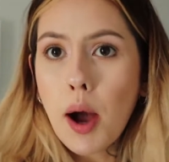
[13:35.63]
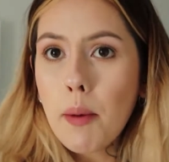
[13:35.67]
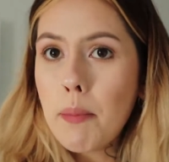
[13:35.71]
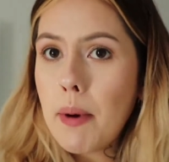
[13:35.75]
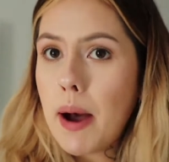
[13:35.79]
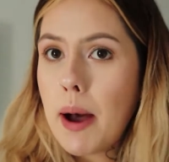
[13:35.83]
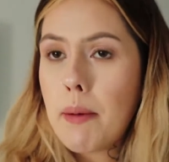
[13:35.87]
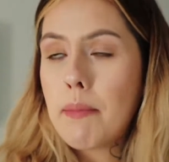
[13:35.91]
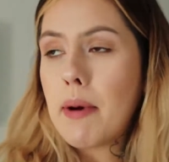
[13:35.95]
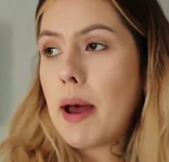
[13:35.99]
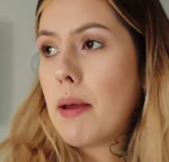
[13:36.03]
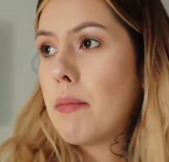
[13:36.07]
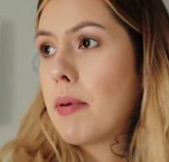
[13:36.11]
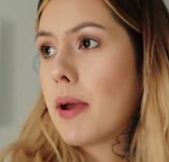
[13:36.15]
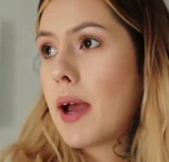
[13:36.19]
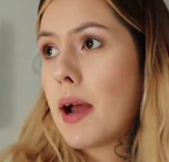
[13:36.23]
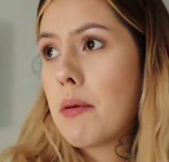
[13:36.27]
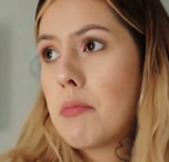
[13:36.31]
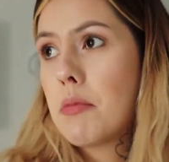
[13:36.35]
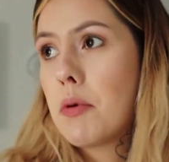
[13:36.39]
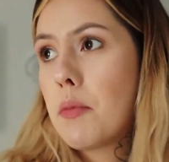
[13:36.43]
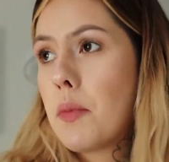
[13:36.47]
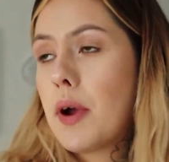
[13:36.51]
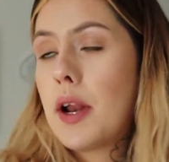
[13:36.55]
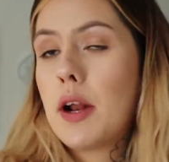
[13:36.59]
about baby
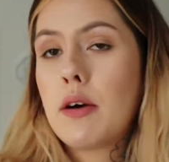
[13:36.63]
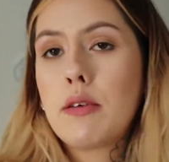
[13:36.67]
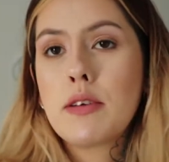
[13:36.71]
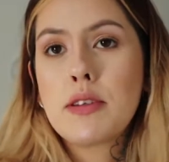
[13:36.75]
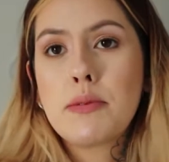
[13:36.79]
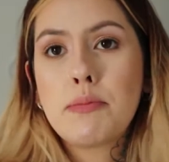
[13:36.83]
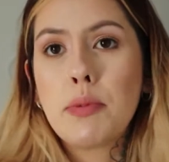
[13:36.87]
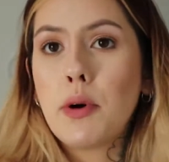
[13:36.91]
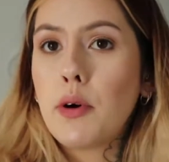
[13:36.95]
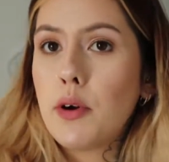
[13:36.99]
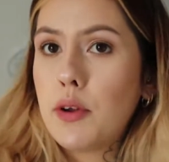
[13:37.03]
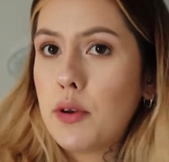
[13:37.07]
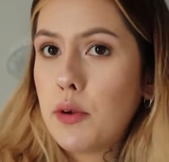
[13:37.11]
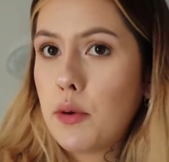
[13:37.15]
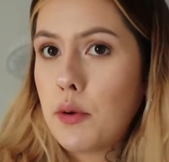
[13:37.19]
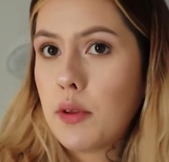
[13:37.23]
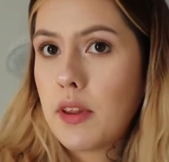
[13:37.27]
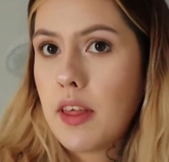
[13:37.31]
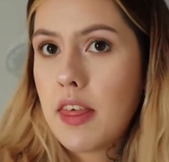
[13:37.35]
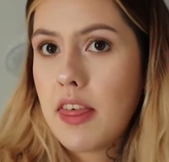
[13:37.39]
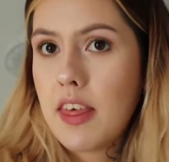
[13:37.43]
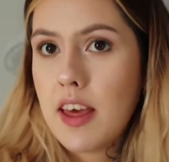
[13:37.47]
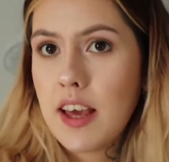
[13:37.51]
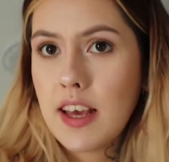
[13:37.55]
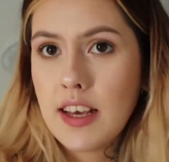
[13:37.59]
camera when I was buying all
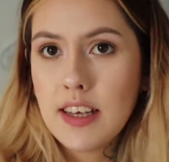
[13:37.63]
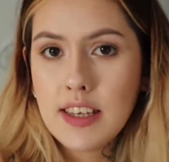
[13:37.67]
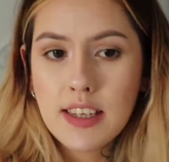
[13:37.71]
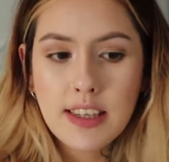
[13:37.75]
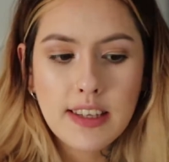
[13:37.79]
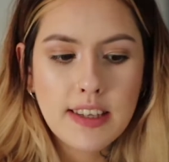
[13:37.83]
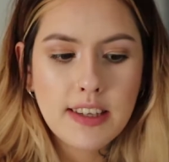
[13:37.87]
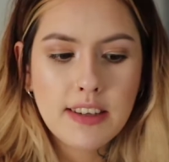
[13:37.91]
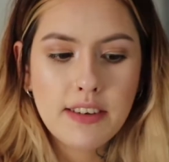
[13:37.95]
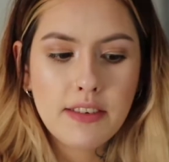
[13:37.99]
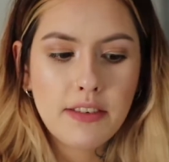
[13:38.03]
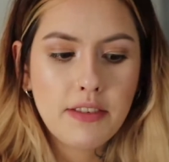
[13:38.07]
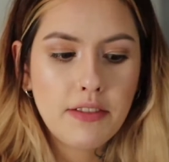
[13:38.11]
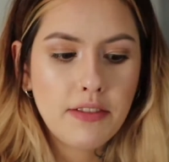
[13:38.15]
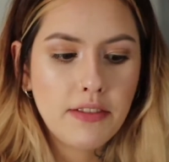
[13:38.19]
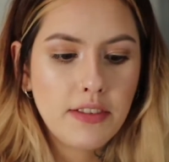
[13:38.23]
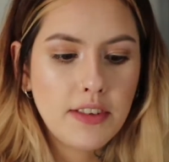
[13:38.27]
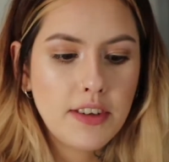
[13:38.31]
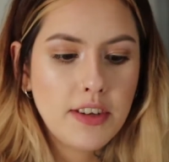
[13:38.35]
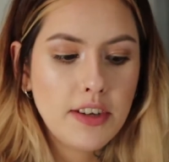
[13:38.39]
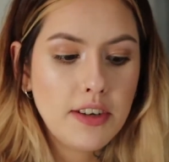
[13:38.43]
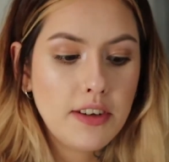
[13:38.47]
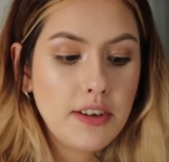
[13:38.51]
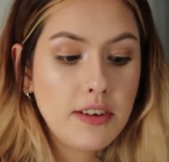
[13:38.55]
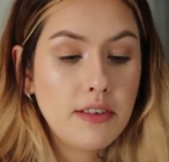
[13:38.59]
the things
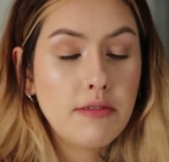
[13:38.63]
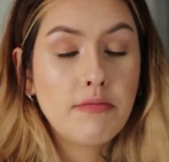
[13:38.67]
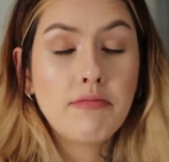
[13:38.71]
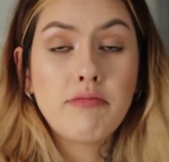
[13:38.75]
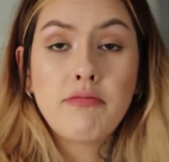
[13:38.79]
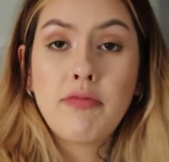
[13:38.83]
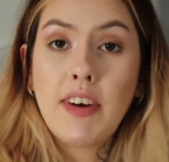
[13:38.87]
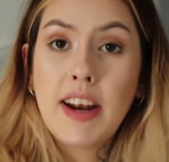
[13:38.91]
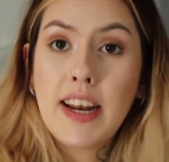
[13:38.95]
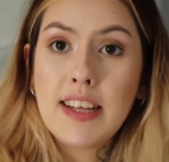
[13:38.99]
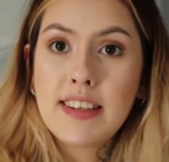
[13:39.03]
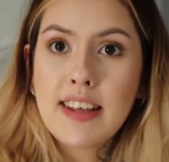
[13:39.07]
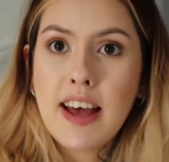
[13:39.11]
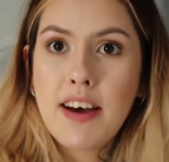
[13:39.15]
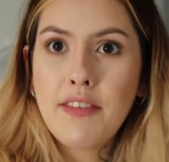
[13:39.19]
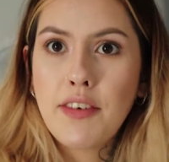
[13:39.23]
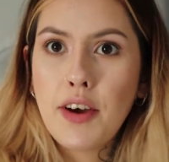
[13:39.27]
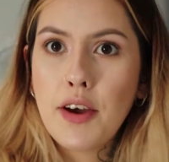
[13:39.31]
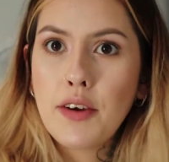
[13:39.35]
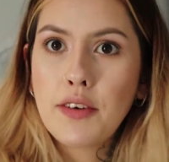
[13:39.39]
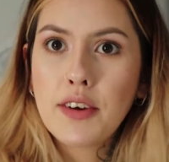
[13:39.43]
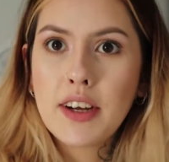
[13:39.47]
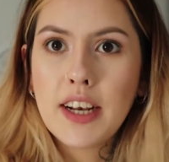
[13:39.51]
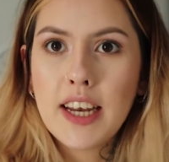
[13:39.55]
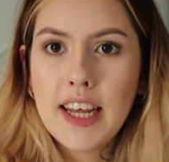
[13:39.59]
ready to have
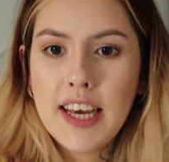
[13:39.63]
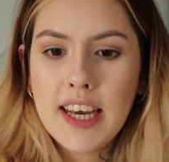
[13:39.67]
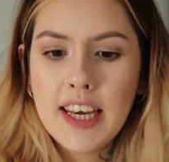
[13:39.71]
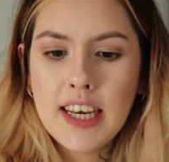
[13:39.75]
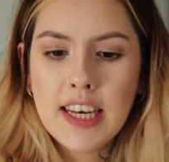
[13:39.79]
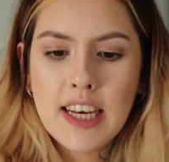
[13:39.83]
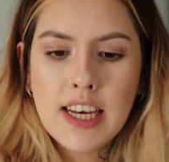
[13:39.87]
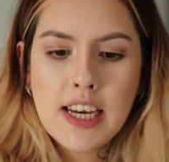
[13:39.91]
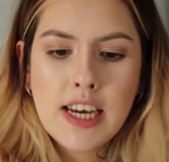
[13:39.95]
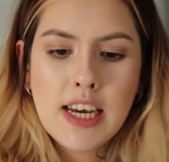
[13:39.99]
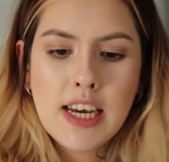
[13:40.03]
Oakley,